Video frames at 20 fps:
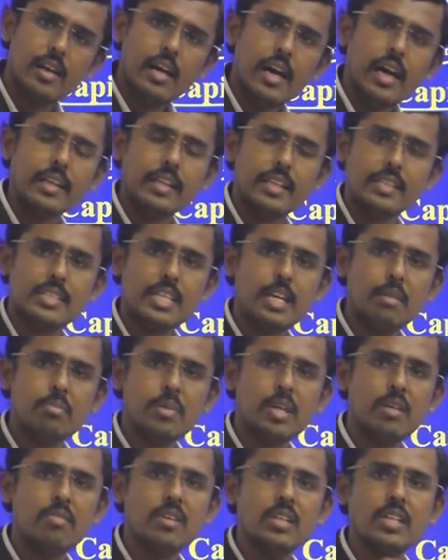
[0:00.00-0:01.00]
At the same
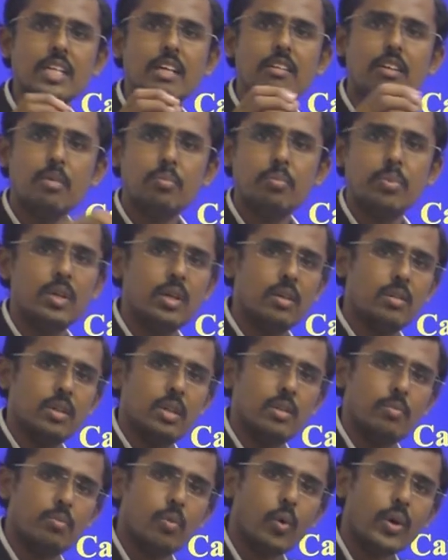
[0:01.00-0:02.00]
time, when the developer,
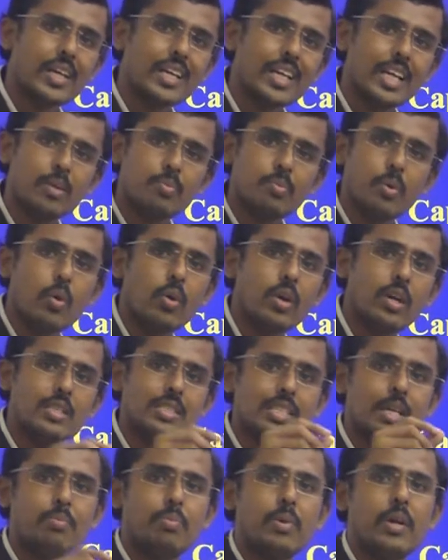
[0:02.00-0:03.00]
the white color powder is
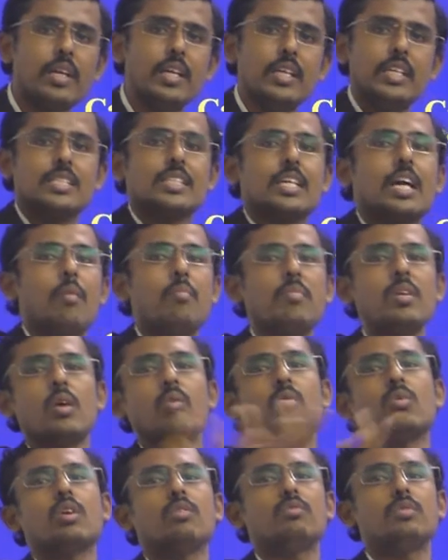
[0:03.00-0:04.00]
applied, it is coming
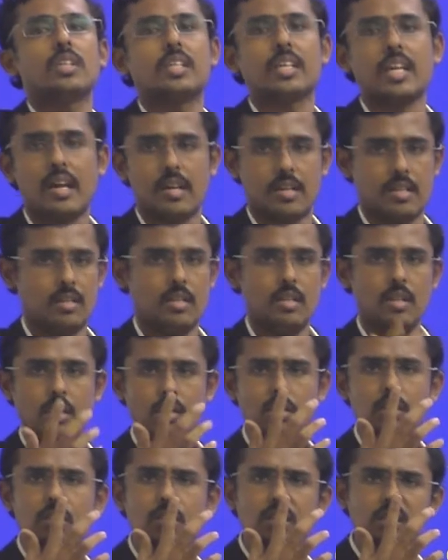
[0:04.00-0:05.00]
out of the crack.
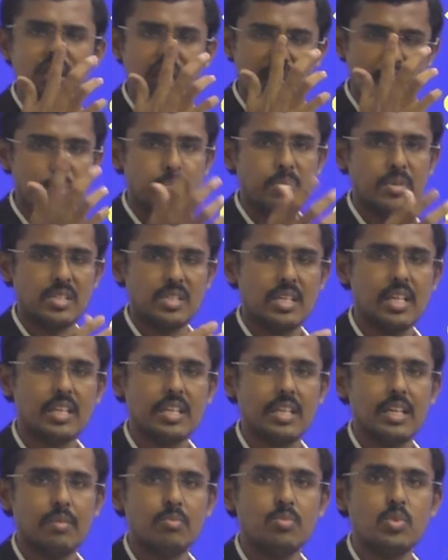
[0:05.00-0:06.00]
So this happens like
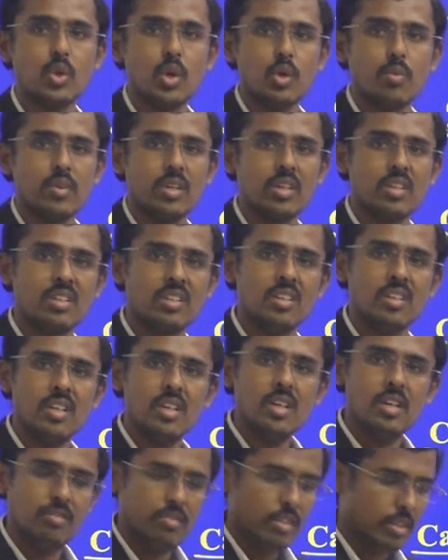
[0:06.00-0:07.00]
absorbing.
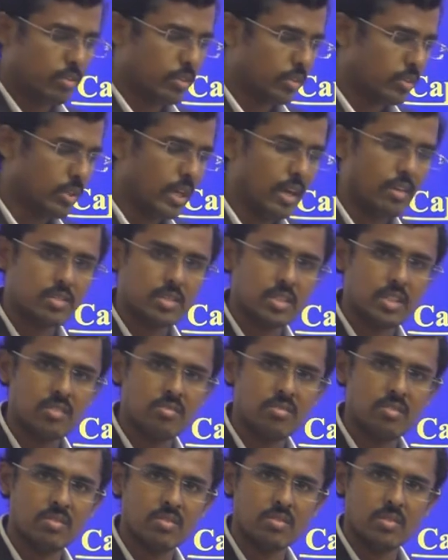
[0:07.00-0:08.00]
We could have
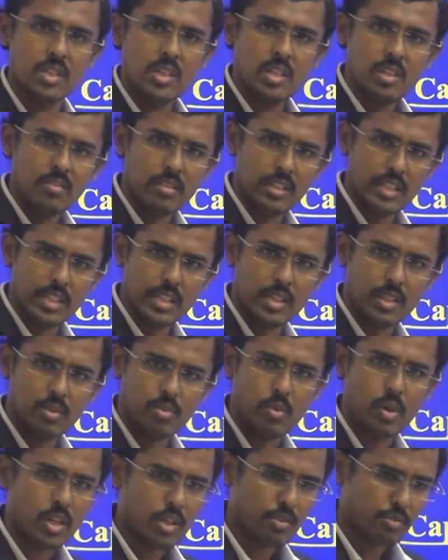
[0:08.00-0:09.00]
seen when the
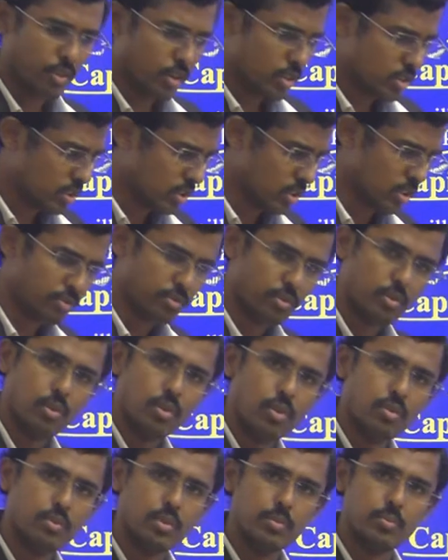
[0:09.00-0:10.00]
water falls on the
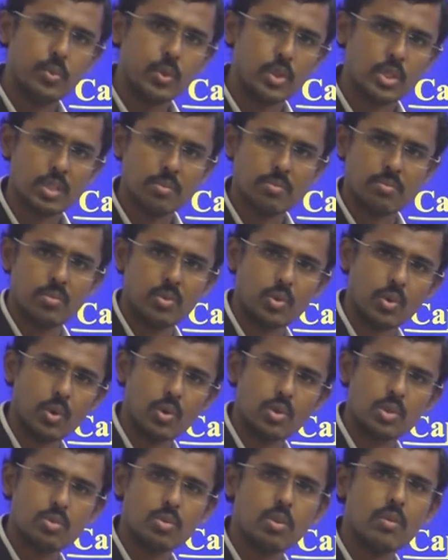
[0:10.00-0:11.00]
floor, we put some
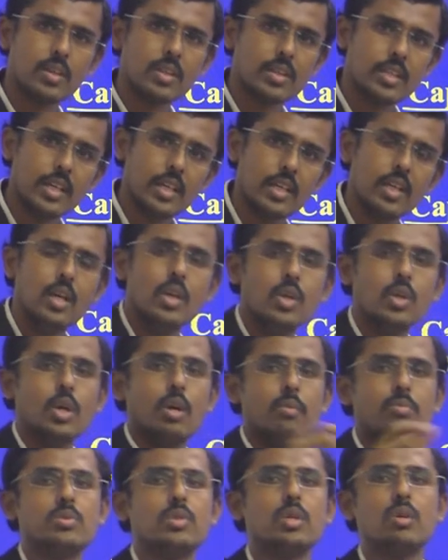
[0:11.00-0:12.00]
clothes over there to
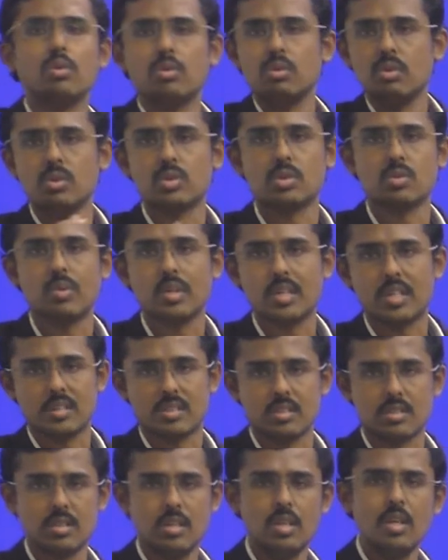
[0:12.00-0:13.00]
absorb those
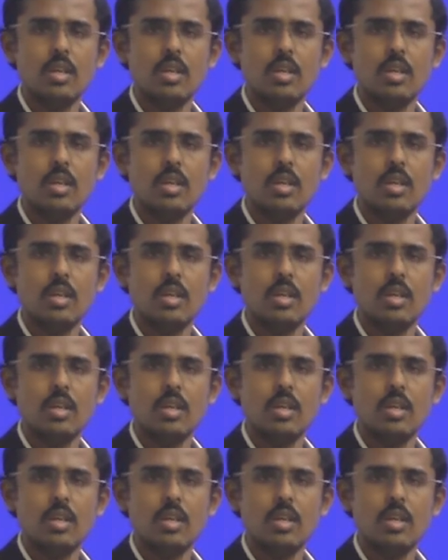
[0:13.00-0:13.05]
waters.